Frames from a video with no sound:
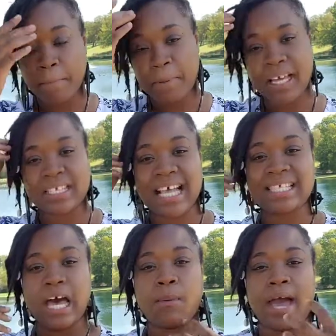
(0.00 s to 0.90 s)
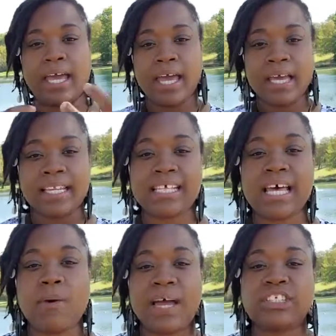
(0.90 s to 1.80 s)
Because that's how
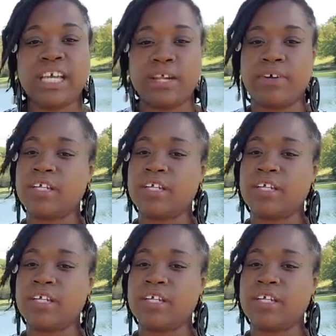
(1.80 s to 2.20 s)
I channel